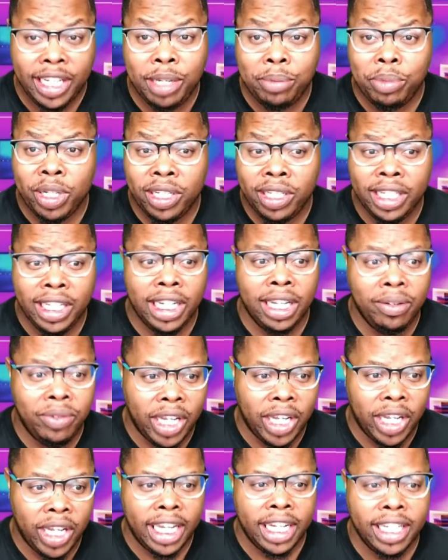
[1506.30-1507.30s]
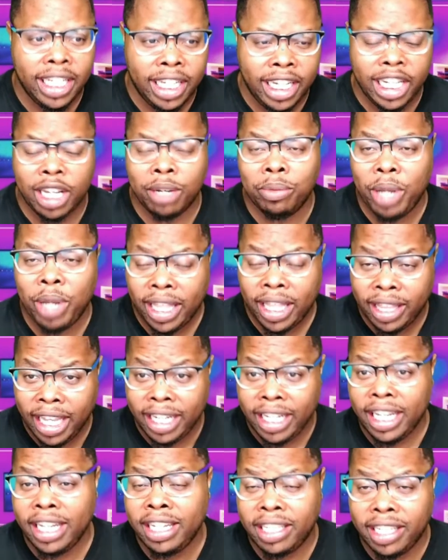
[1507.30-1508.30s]
believed in him. And
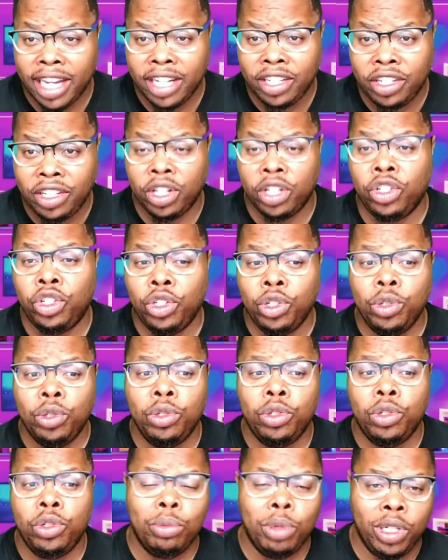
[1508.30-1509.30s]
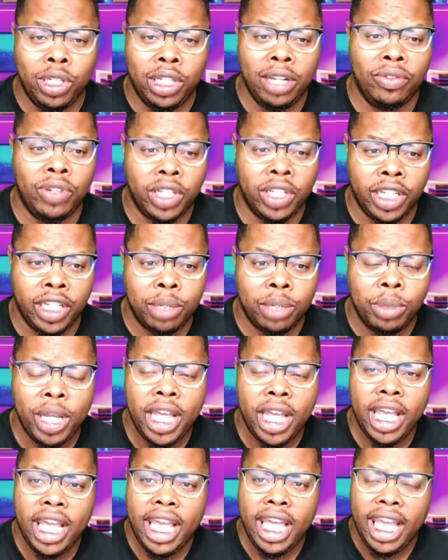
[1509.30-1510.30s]
then he said to the Jews who believed in him,
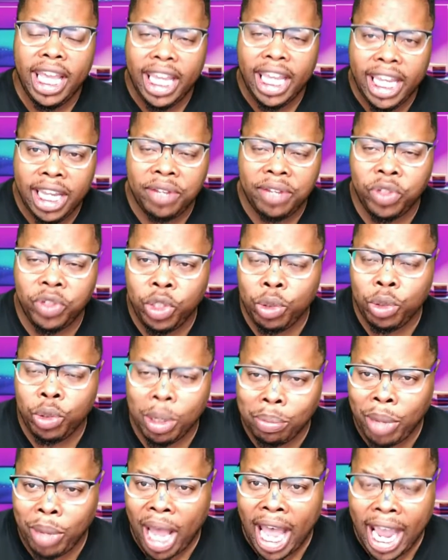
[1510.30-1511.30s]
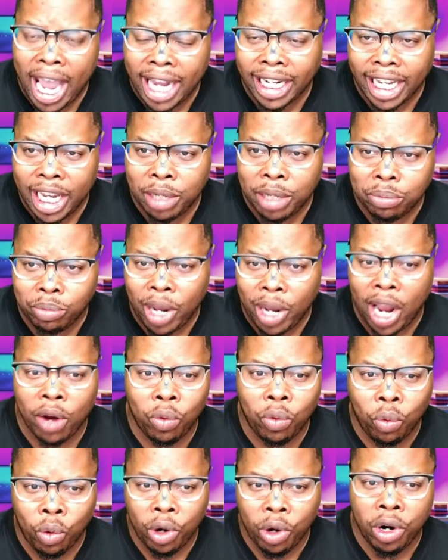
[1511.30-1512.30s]
If you abide in my
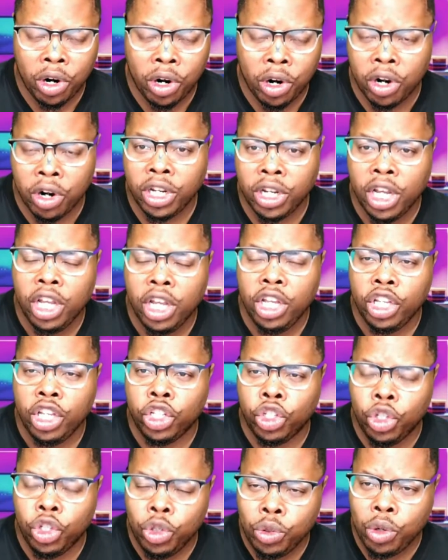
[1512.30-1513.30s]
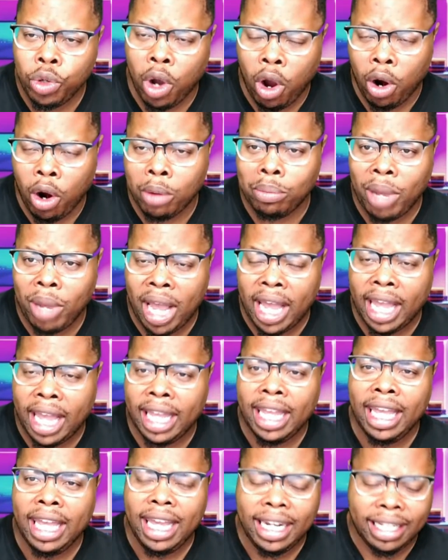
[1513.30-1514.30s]
word, you are
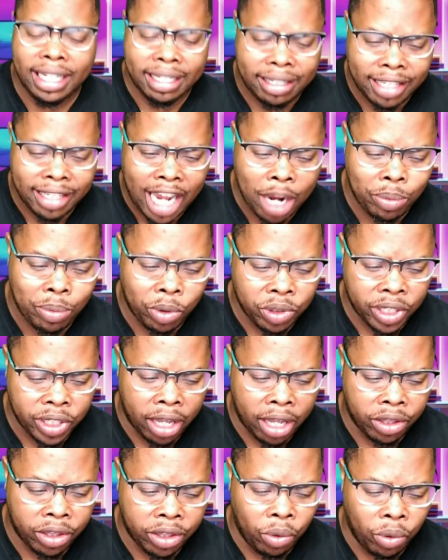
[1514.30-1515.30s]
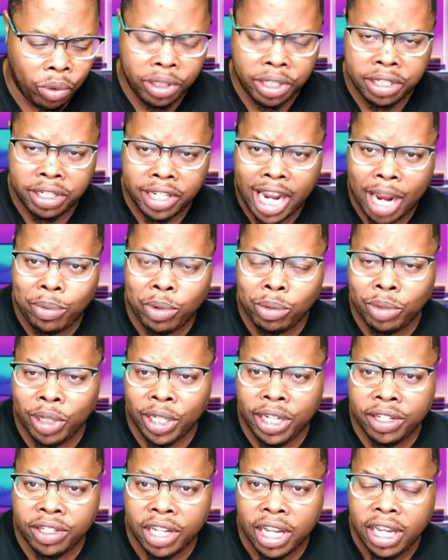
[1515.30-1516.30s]
my disciples. Now, the word disciple
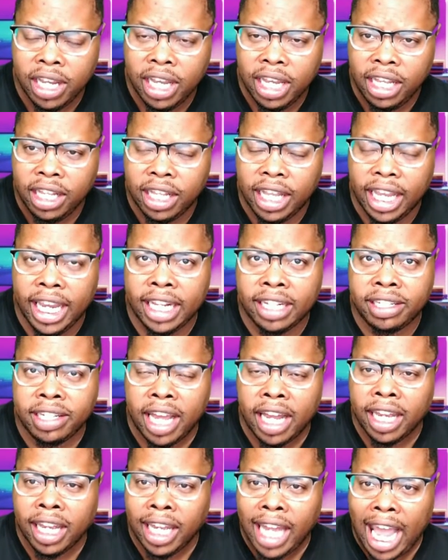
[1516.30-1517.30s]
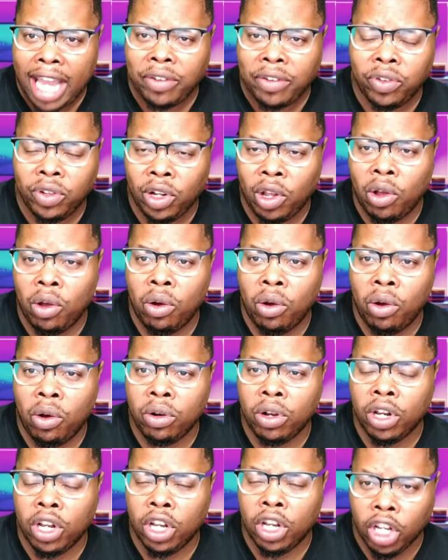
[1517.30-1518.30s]
means it's a
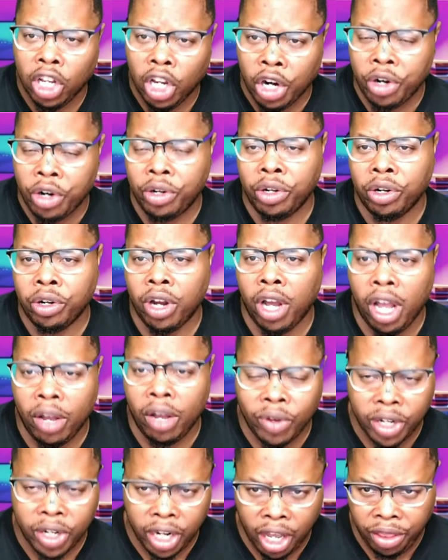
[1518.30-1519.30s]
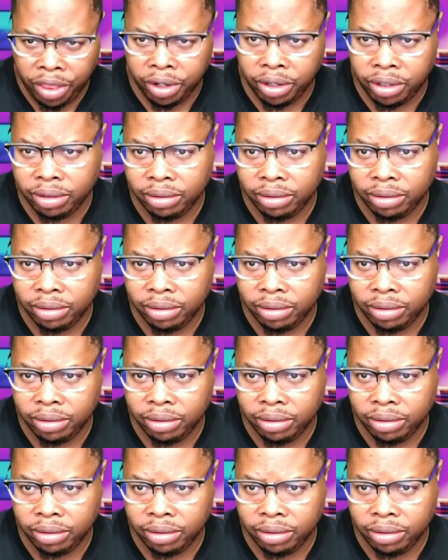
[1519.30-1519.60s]
lifelong learner of another.